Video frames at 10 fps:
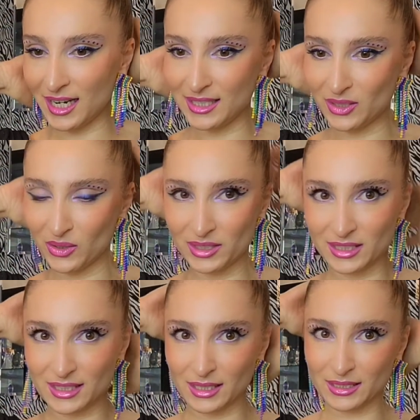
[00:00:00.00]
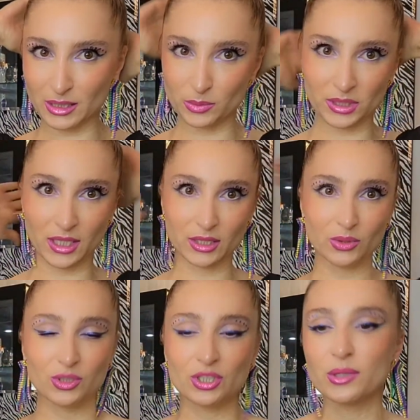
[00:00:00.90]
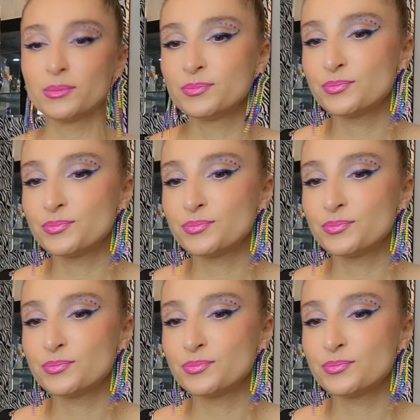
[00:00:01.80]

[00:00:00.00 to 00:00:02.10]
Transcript: I know it's a little bit unusual,